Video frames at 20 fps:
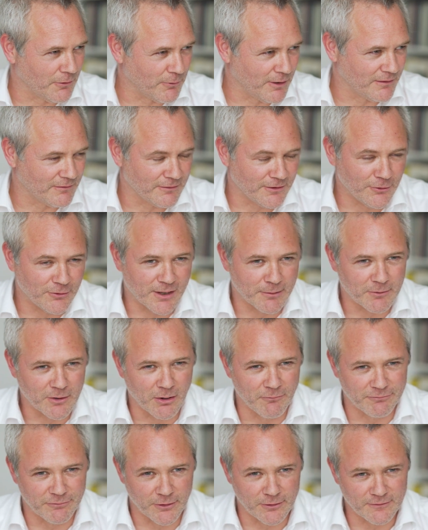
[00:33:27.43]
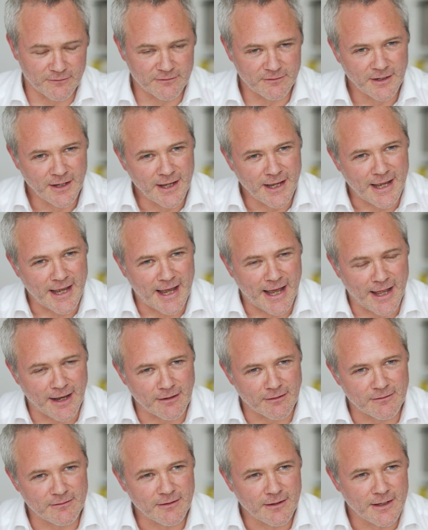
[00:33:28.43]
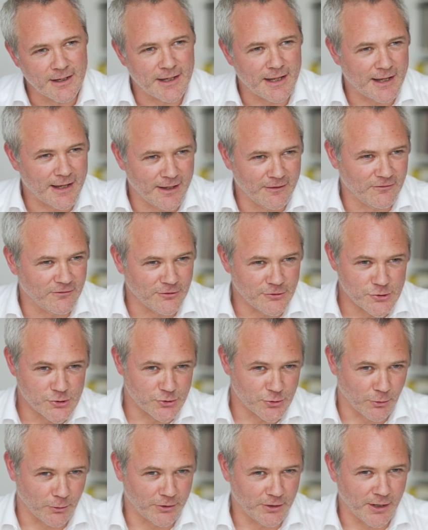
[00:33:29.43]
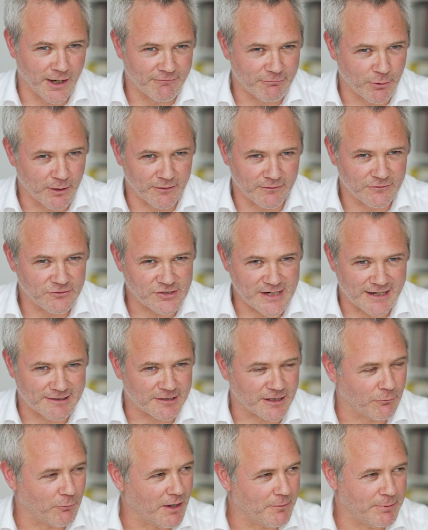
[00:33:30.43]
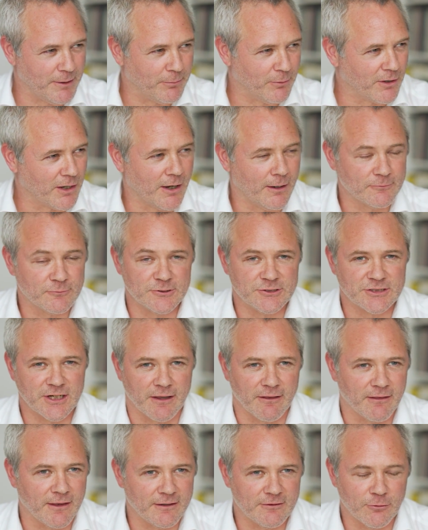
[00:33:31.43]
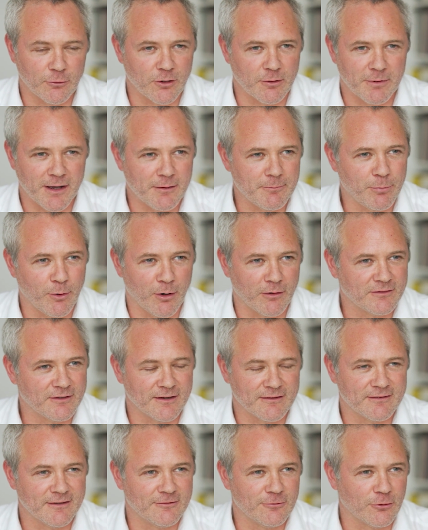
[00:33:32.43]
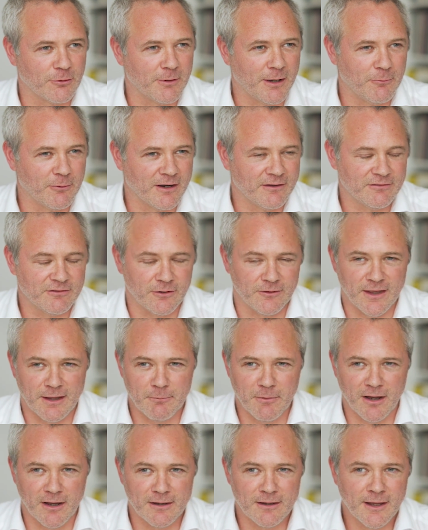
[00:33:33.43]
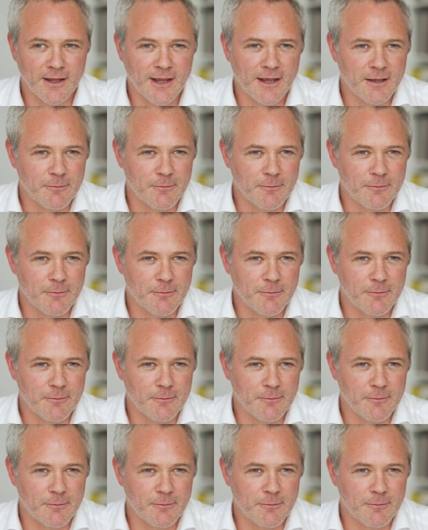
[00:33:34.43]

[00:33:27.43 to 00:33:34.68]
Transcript: I went to the UKIP conference, and as usual, everyone's chattering away. People go up to each other. They talk about politics. They talk about whatever's on their mind.